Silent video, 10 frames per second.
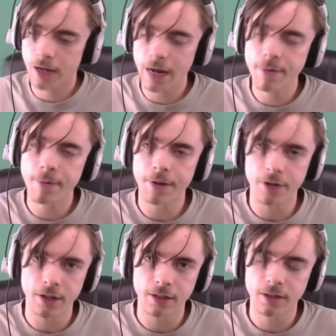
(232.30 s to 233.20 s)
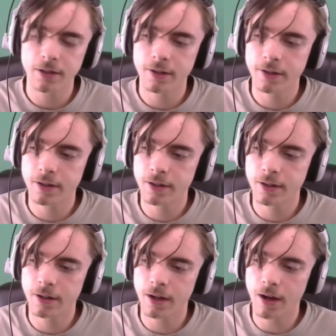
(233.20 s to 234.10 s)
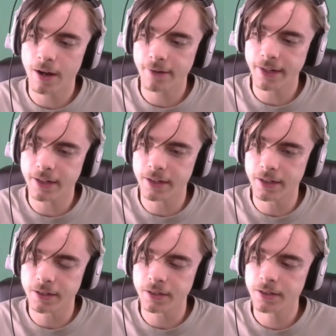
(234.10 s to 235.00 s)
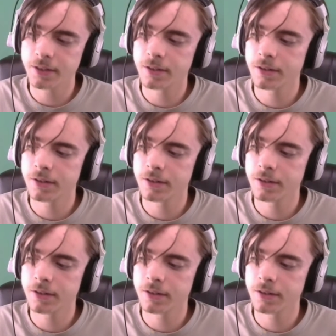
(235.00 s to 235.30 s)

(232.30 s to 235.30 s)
I'm American. I like guns.